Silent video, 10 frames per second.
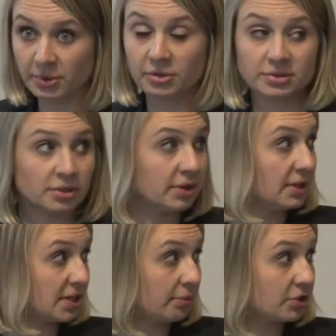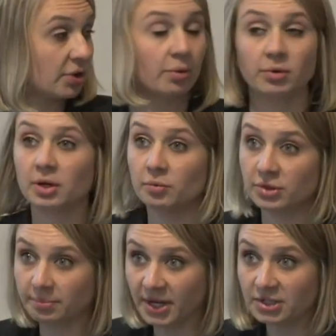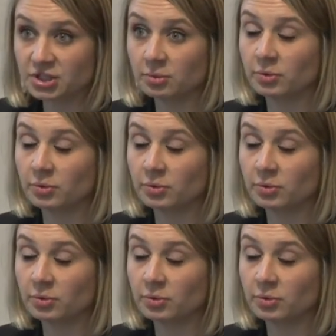But those are things that we try working with the patient,